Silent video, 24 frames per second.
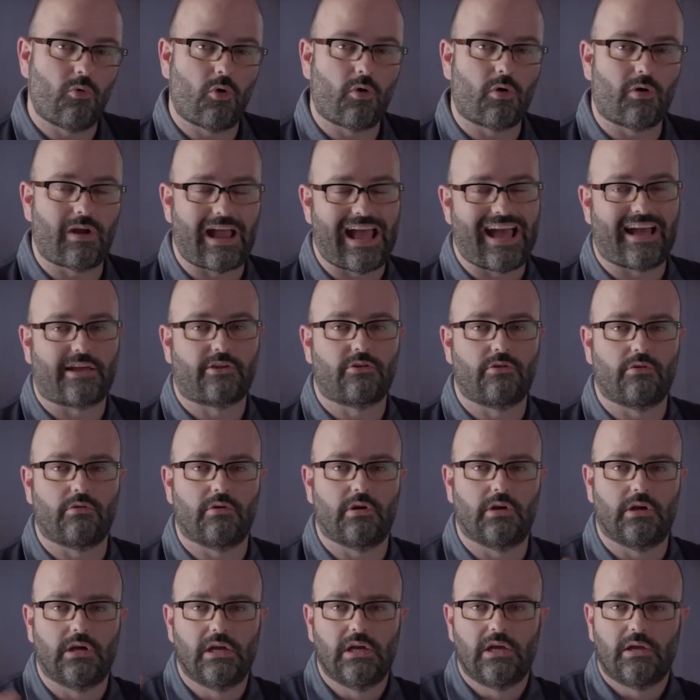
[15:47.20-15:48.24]
more
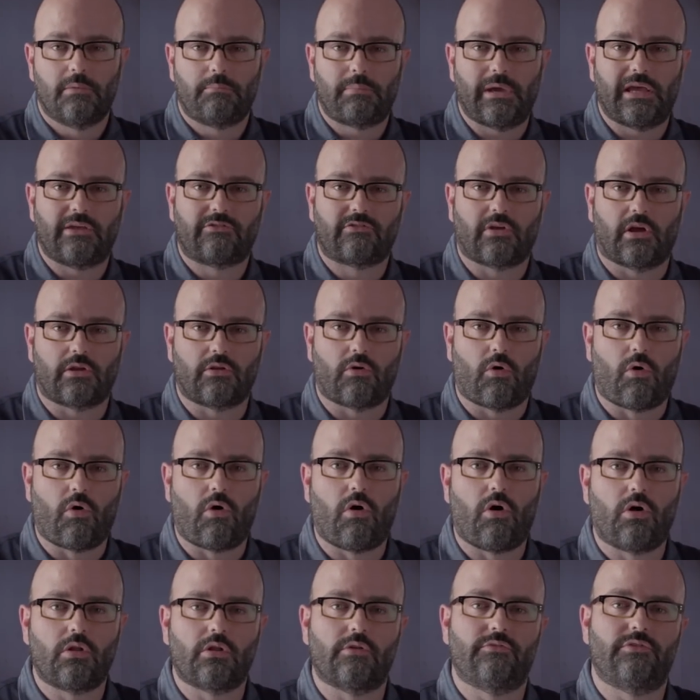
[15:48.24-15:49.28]
accurate based on
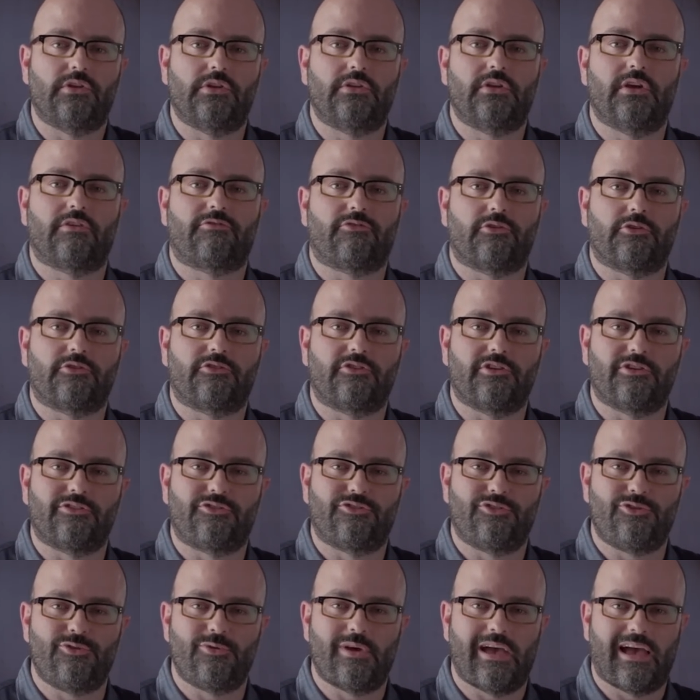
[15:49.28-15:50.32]
all of the differences
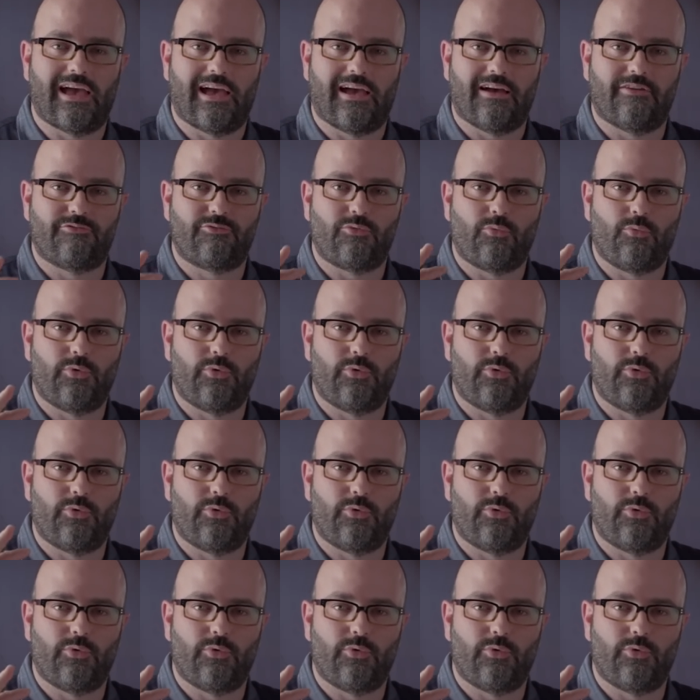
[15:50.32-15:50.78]
that you have